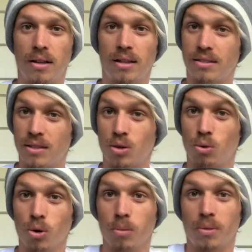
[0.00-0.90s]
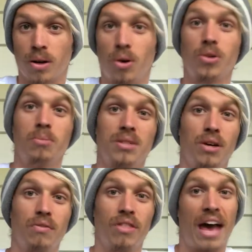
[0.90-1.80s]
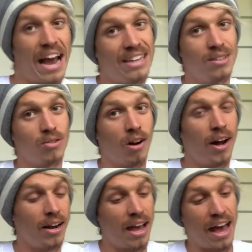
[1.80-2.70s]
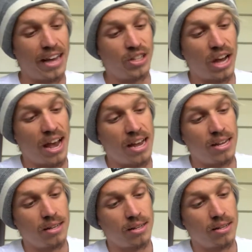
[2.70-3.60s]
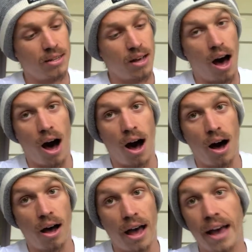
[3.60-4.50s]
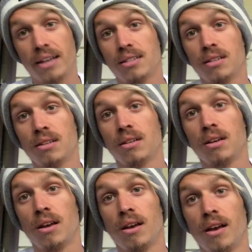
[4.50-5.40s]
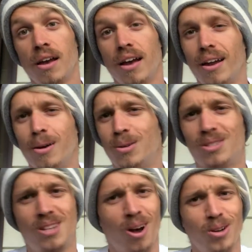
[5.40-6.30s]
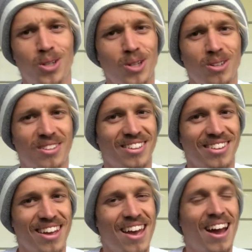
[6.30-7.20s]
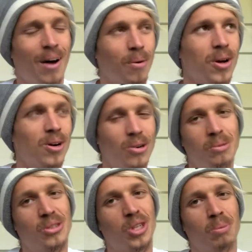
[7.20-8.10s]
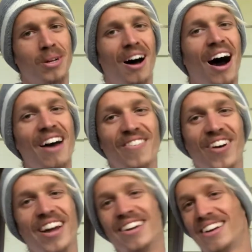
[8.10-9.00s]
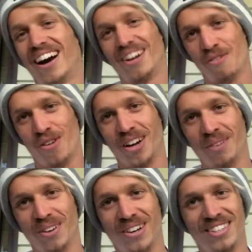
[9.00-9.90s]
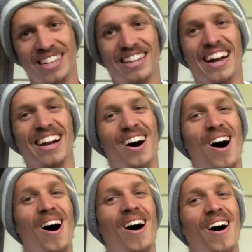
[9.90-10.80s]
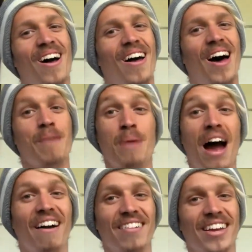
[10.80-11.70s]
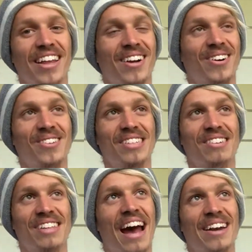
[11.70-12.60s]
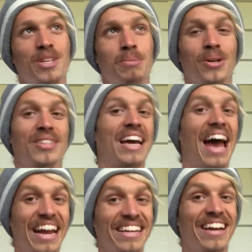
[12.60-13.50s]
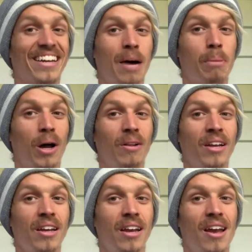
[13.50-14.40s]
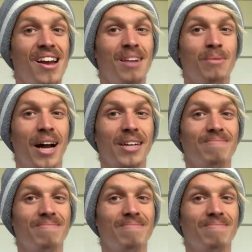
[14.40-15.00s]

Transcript: this group that call themselves the Haters, right? HARS. So I won't call them stupid. I find it kind of funny because they're like, oh, apparently they call themselves the Haters because they hate getting up early. And I'm like,